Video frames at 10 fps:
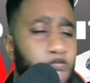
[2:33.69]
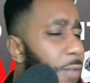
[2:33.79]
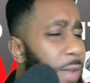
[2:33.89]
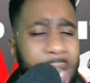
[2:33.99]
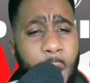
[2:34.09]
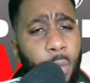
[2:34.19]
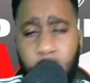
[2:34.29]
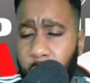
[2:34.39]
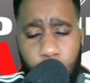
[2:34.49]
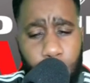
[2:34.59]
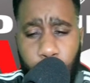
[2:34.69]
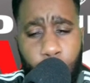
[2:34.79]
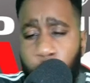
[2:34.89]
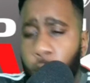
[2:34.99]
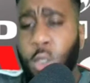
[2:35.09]
Even I was unsure.
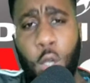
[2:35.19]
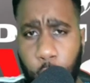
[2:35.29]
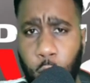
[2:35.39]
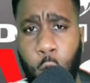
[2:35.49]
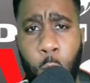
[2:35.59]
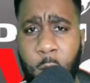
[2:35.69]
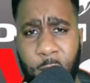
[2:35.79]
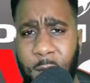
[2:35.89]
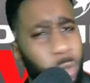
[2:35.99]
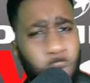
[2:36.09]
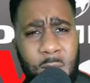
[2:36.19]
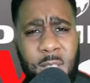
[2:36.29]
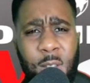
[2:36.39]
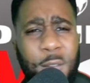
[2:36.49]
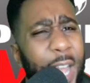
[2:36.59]
Luke was unsure whether it took a
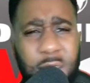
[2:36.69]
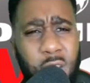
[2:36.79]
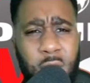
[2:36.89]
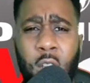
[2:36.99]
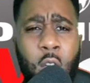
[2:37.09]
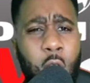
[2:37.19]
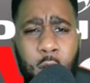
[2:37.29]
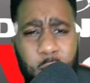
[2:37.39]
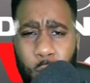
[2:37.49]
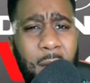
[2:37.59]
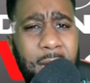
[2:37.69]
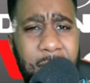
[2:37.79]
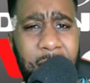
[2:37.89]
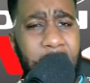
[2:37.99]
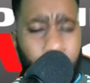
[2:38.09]
deflection or just went in.